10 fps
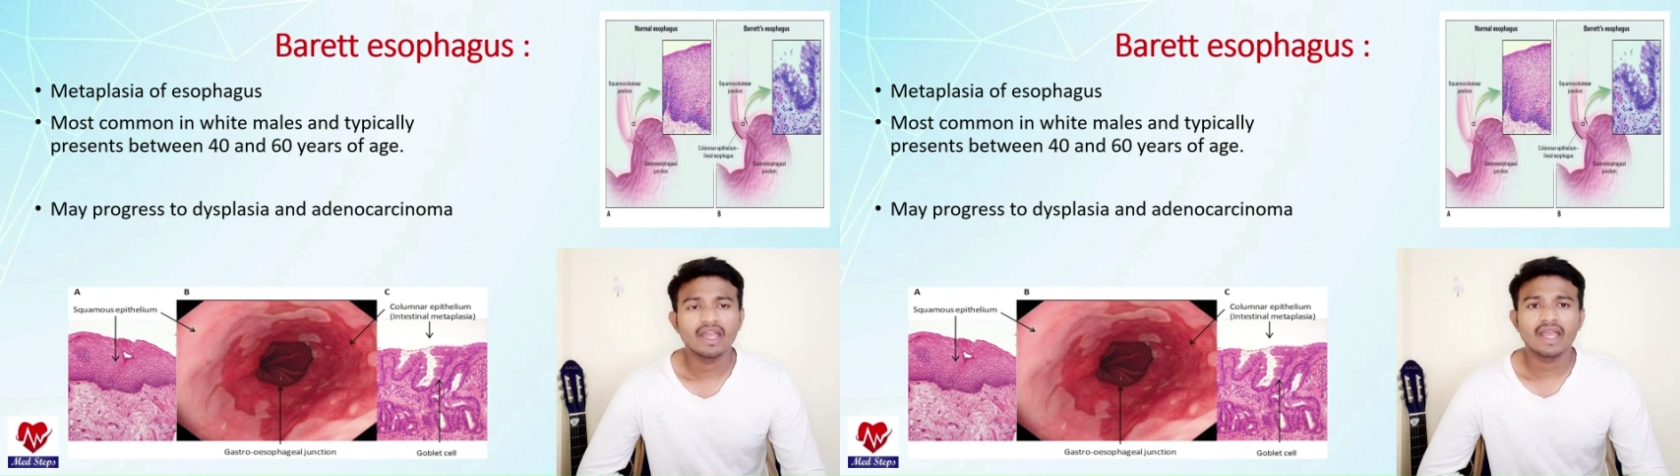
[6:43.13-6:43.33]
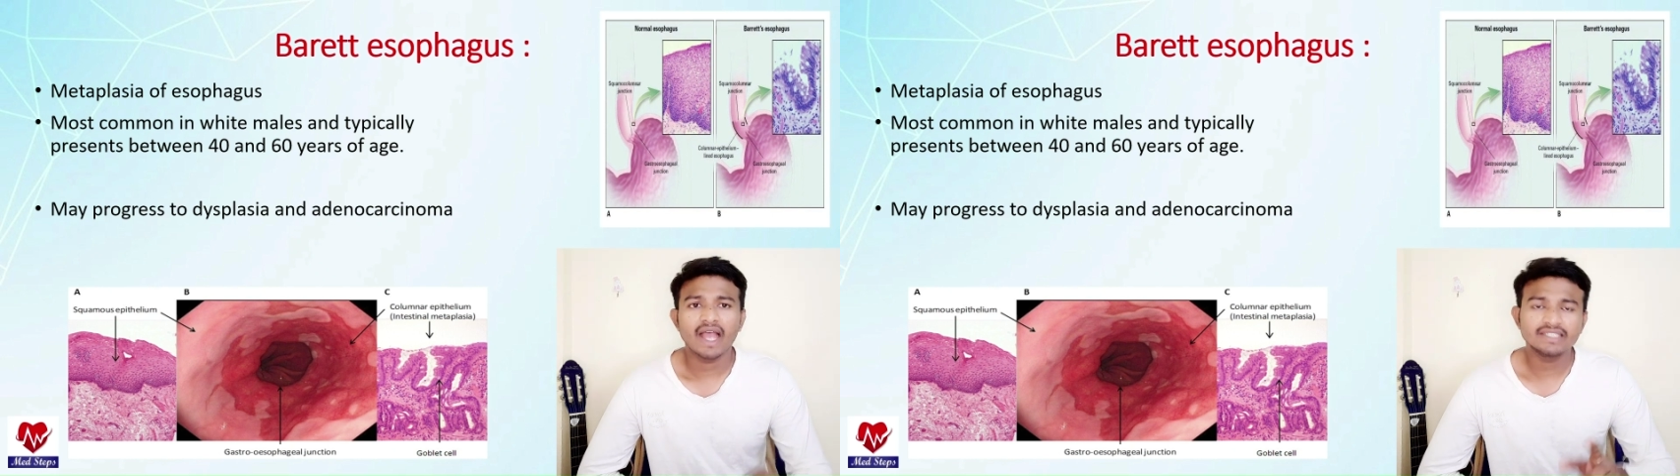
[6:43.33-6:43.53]

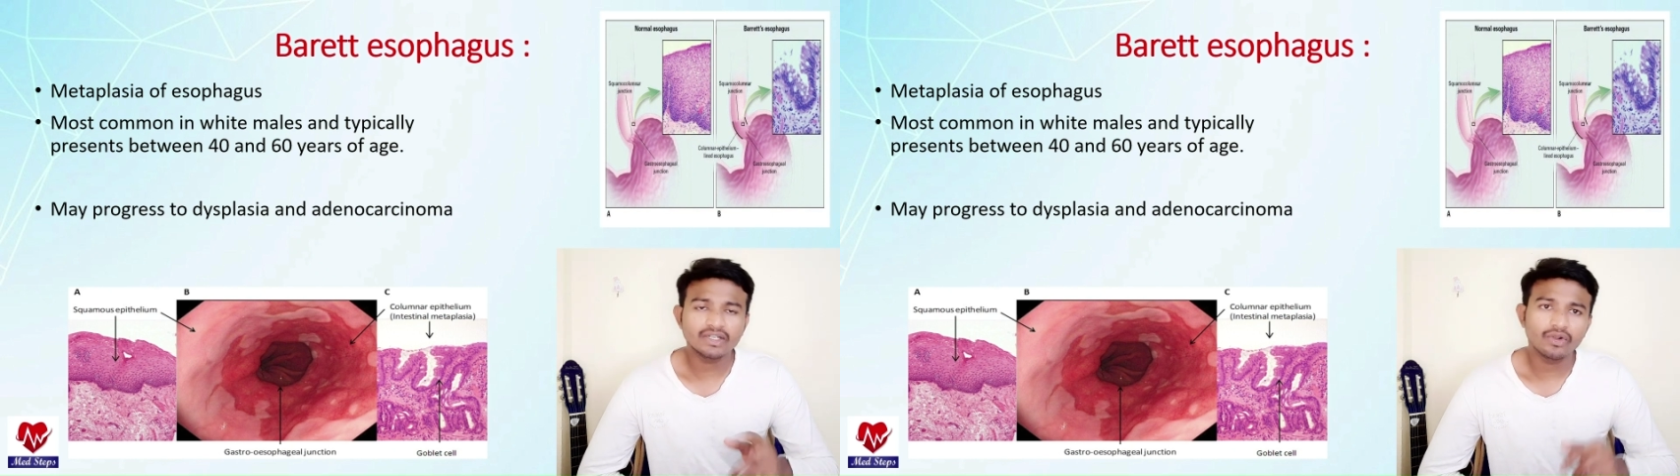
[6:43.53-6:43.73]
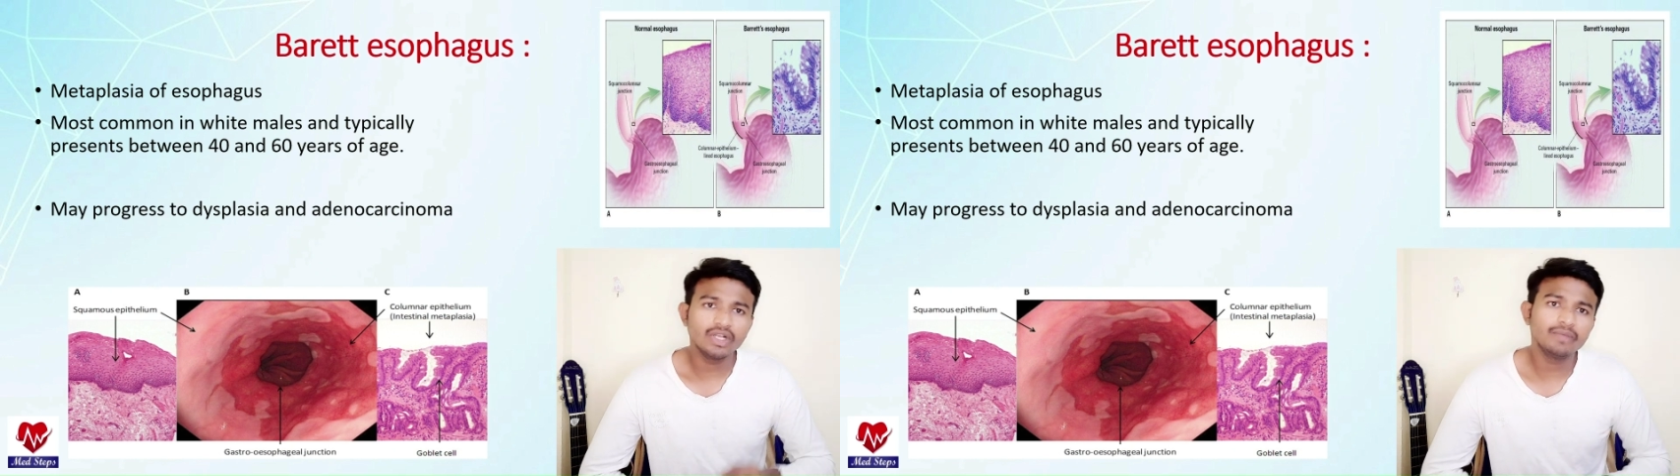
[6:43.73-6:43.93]
as I
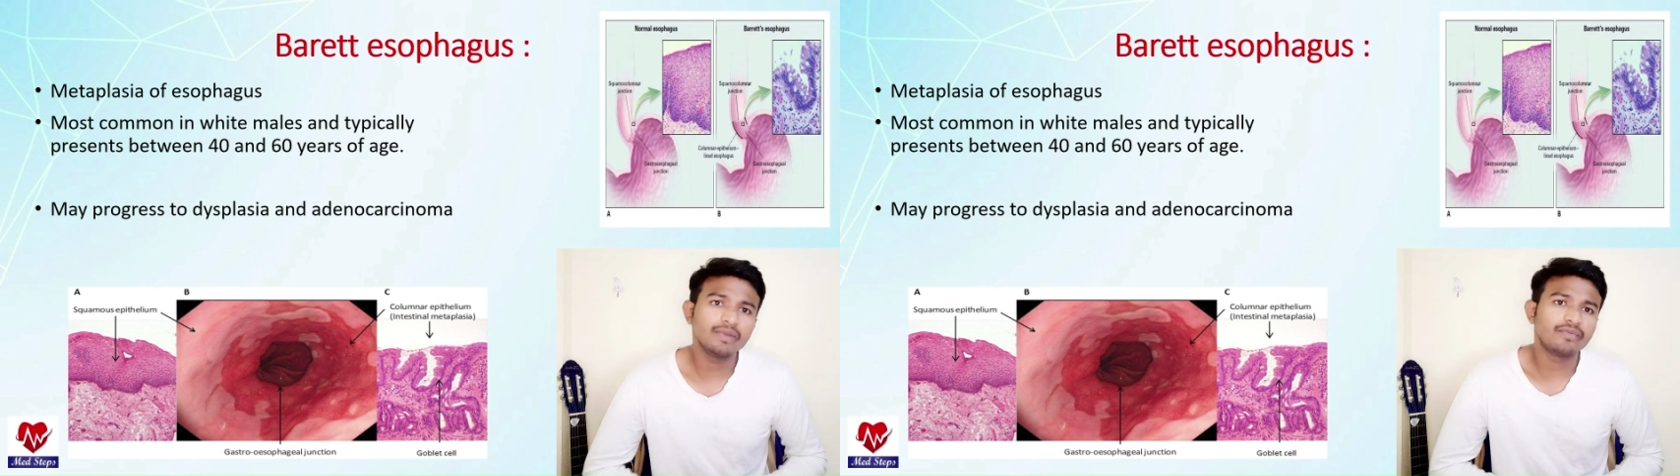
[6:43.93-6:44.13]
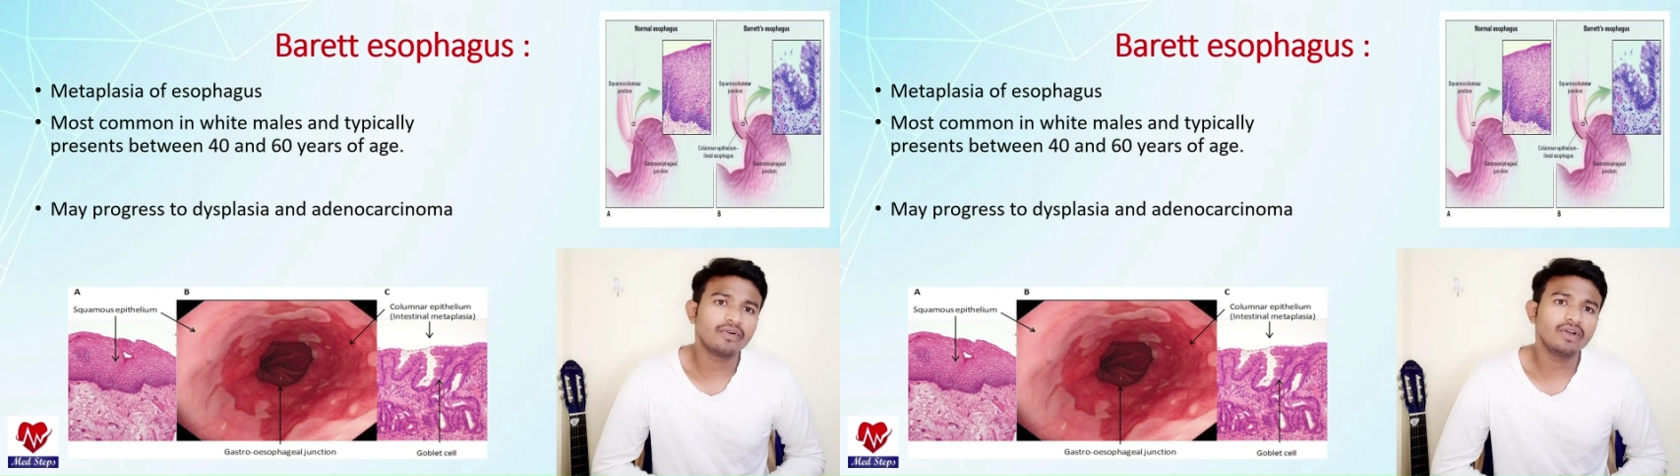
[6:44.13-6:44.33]
told you
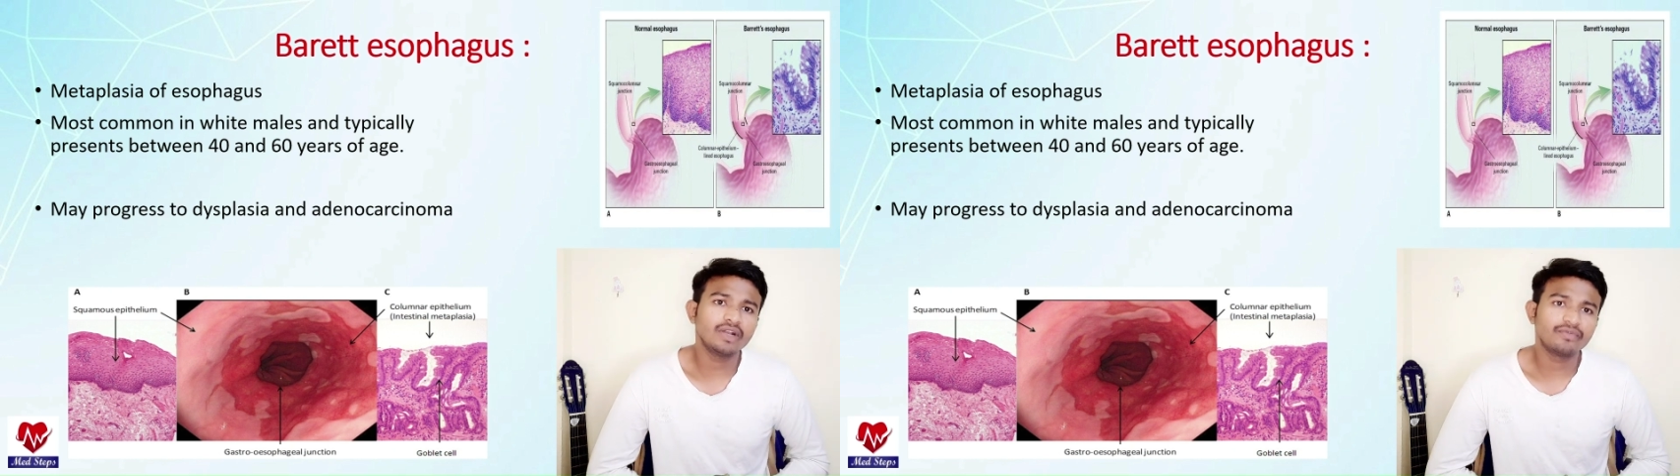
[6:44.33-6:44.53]
before in